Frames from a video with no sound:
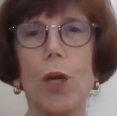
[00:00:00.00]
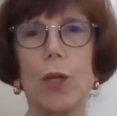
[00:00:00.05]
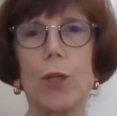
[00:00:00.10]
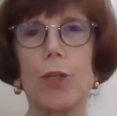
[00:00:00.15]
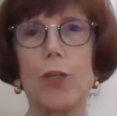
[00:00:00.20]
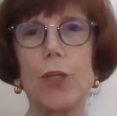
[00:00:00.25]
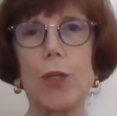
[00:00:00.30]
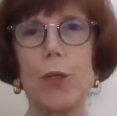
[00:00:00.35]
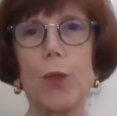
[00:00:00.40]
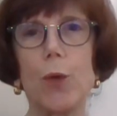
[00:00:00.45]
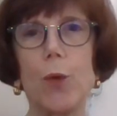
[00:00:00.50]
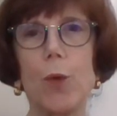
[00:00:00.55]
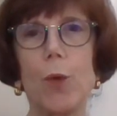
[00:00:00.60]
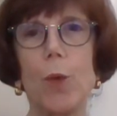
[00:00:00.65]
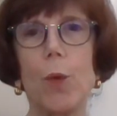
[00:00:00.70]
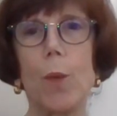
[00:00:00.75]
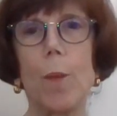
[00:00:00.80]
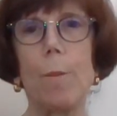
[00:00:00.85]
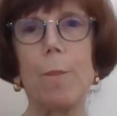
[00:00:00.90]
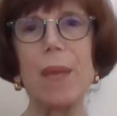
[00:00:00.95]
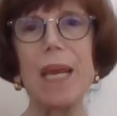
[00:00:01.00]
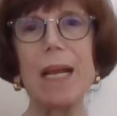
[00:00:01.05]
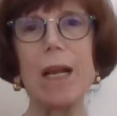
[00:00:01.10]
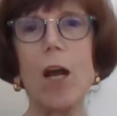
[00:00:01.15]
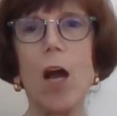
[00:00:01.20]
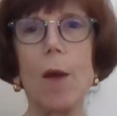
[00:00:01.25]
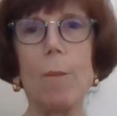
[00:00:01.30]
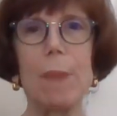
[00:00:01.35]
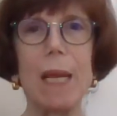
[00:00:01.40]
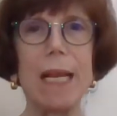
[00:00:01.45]
to pick
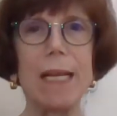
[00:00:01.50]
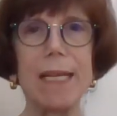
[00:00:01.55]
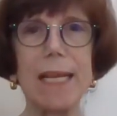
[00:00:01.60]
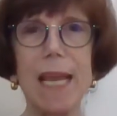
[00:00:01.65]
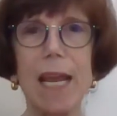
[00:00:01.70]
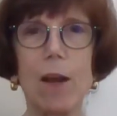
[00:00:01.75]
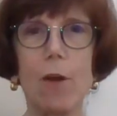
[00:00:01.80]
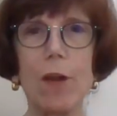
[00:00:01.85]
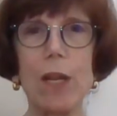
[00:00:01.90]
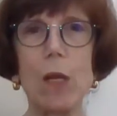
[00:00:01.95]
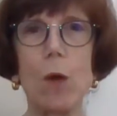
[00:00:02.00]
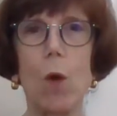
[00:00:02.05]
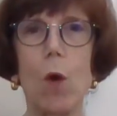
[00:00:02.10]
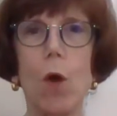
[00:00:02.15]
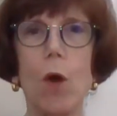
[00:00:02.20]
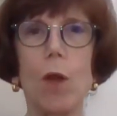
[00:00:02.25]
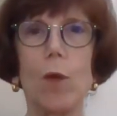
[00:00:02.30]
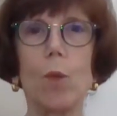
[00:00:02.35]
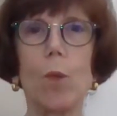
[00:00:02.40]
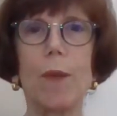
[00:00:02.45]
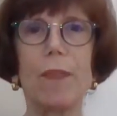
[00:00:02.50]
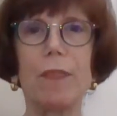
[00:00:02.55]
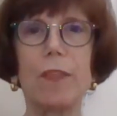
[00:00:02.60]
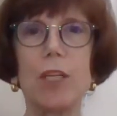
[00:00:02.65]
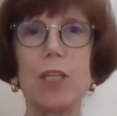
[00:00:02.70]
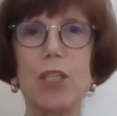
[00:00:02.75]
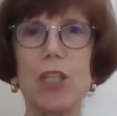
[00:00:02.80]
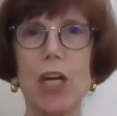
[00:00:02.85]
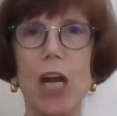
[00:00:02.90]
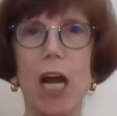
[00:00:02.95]
up and carry on with the
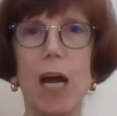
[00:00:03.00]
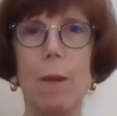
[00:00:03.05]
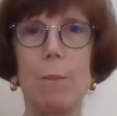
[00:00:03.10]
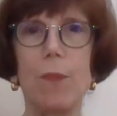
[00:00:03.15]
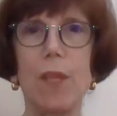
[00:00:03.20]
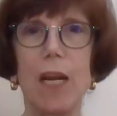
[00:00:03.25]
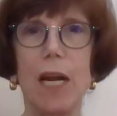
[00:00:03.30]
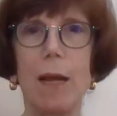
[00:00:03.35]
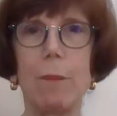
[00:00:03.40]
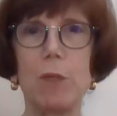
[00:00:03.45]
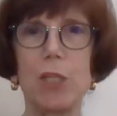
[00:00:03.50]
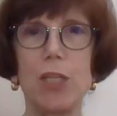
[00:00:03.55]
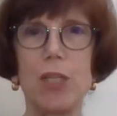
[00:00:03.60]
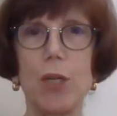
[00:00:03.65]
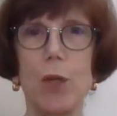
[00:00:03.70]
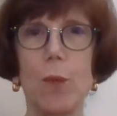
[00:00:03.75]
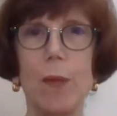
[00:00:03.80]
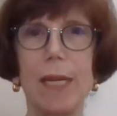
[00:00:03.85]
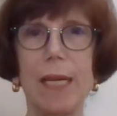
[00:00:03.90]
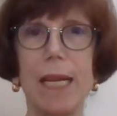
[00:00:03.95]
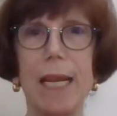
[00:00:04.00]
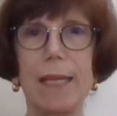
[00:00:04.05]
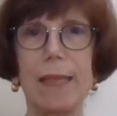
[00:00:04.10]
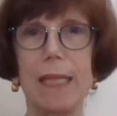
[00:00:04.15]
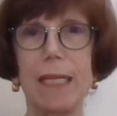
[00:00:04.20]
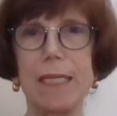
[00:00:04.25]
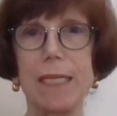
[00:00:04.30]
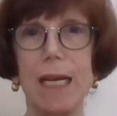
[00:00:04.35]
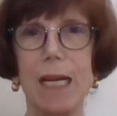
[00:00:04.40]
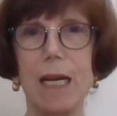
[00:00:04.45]
job that I was doing at
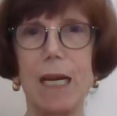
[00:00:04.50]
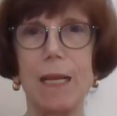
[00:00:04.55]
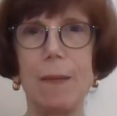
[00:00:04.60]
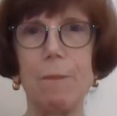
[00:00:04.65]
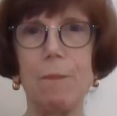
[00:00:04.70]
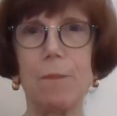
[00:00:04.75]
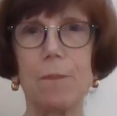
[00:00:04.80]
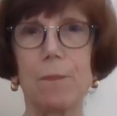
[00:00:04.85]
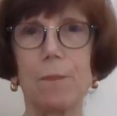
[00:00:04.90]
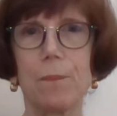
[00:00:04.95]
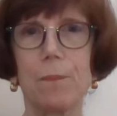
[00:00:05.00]
the time.